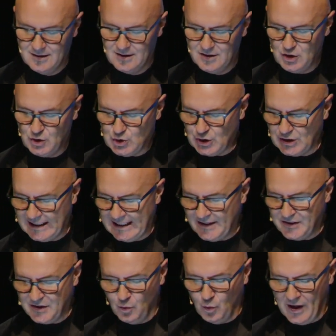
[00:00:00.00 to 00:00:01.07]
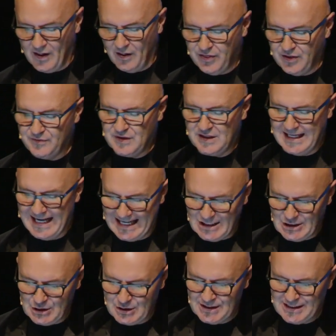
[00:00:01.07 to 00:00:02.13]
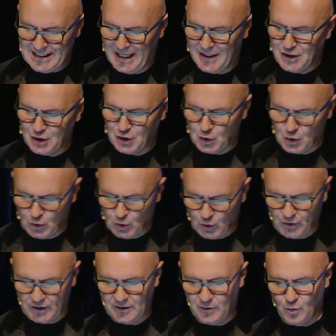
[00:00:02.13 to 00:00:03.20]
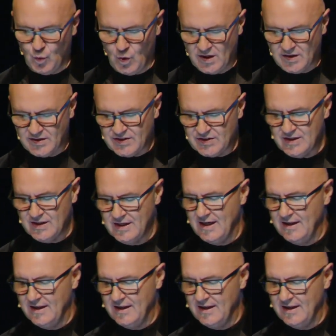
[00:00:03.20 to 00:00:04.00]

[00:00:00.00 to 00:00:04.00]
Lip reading: You shall eat the wealth of the nations and the glory once